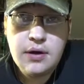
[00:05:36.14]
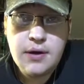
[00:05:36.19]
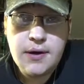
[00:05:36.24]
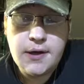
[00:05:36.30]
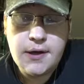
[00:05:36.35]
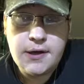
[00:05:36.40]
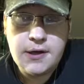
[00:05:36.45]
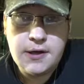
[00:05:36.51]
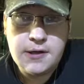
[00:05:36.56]

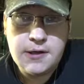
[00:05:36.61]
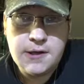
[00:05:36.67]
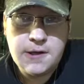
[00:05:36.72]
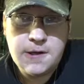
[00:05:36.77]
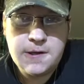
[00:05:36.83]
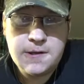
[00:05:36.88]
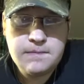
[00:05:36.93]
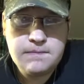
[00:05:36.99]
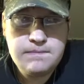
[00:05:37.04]

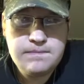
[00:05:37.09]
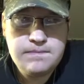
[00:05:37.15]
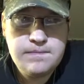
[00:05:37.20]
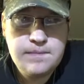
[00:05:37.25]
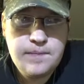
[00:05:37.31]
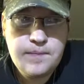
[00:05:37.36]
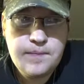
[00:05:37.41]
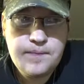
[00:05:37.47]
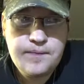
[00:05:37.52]
on
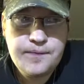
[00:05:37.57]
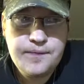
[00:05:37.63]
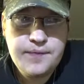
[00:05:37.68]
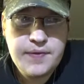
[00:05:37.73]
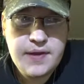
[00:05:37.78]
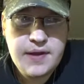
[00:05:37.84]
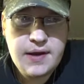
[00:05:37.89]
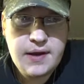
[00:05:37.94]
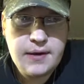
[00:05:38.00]

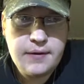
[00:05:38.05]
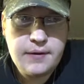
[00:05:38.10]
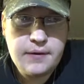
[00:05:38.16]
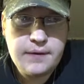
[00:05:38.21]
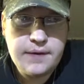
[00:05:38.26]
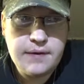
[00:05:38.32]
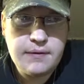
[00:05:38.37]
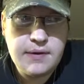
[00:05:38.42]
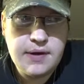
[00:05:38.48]

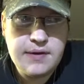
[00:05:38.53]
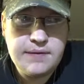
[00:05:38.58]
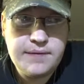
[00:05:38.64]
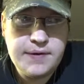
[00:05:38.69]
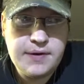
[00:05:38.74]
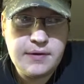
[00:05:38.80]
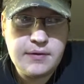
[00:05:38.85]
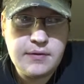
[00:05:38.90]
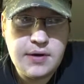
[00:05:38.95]
the
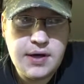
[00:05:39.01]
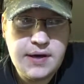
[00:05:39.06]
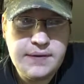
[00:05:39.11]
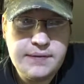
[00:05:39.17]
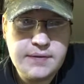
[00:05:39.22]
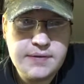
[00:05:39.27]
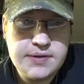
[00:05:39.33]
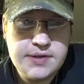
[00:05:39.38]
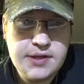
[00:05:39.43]
Redfield
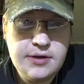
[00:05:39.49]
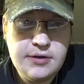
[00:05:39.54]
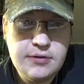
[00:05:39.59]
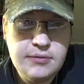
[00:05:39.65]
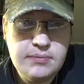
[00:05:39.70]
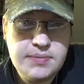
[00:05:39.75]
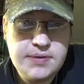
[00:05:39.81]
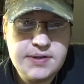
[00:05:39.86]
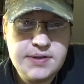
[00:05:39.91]
rifle
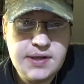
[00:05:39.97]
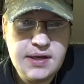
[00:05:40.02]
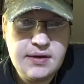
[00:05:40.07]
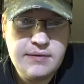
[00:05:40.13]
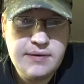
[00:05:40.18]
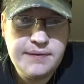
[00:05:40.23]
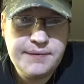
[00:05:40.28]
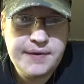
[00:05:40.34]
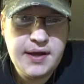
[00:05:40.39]
scopes
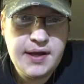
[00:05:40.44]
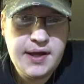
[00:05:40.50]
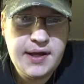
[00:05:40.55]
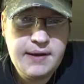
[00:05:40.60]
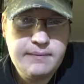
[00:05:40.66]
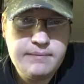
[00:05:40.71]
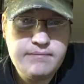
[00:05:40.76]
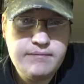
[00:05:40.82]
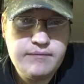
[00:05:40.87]
that we've
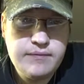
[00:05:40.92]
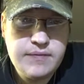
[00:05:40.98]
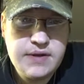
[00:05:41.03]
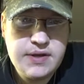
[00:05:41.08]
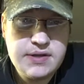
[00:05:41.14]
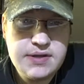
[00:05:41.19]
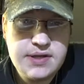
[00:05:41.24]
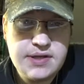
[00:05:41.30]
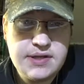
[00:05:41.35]
got,
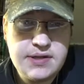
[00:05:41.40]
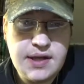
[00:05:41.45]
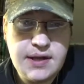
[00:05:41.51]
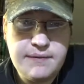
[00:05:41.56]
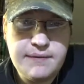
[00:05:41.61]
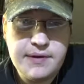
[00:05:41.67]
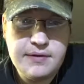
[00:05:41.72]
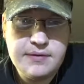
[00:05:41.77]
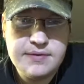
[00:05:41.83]
since
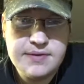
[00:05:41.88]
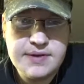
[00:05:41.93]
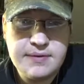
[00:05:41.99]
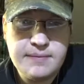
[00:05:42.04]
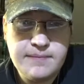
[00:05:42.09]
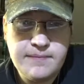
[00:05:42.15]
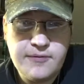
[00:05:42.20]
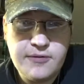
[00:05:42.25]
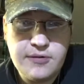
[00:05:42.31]
I've used
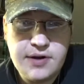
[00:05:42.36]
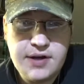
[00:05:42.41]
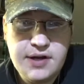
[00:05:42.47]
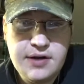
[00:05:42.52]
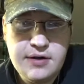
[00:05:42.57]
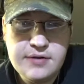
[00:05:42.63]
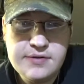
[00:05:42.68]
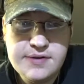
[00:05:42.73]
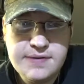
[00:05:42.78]
them for
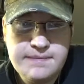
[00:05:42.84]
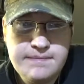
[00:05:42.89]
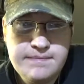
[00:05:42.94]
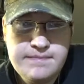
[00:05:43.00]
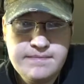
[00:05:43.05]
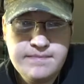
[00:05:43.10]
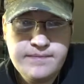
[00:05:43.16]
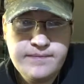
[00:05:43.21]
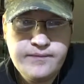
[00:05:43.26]
years.
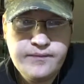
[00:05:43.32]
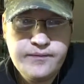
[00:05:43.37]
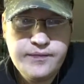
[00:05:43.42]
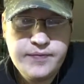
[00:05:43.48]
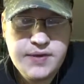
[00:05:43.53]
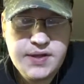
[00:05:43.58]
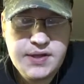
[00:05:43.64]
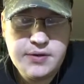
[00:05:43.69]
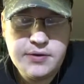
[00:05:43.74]

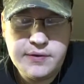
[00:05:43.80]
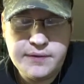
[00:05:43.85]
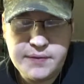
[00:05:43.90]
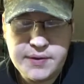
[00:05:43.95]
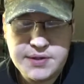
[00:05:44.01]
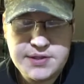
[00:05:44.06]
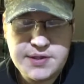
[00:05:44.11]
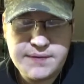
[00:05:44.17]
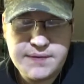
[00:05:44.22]
Two of
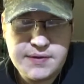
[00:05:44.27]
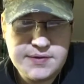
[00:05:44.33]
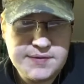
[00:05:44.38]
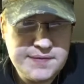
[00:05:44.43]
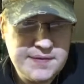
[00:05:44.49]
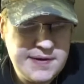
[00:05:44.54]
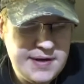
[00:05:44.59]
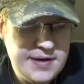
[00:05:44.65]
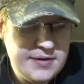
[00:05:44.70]
which I've used
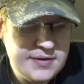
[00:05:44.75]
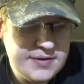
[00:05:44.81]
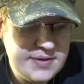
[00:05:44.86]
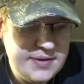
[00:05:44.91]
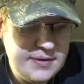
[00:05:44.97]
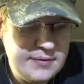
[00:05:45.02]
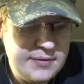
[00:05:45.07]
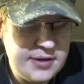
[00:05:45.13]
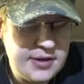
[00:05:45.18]
for years,
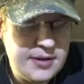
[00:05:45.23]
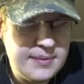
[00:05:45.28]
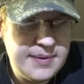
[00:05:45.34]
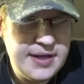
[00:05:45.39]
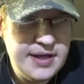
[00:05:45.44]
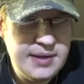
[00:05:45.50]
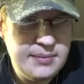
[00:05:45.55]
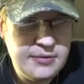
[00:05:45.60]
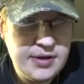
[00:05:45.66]
and the one on
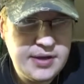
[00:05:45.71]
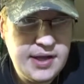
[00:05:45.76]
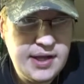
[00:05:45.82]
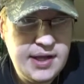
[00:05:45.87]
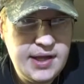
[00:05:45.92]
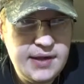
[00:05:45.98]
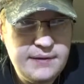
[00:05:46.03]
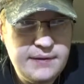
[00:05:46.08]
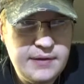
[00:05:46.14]
my
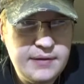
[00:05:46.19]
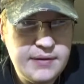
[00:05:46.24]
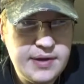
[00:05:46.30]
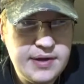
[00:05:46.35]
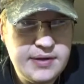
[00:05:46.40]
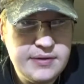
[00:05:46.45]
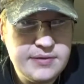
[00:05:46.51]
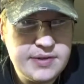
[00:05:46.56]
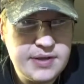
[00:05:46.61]
M1A I've
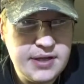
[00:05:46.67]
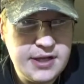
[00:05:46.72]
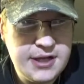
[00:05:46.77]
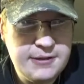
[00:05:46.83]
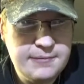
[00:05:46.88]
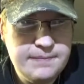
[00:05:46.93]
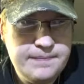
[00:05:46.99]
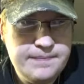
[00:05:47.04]
only used like,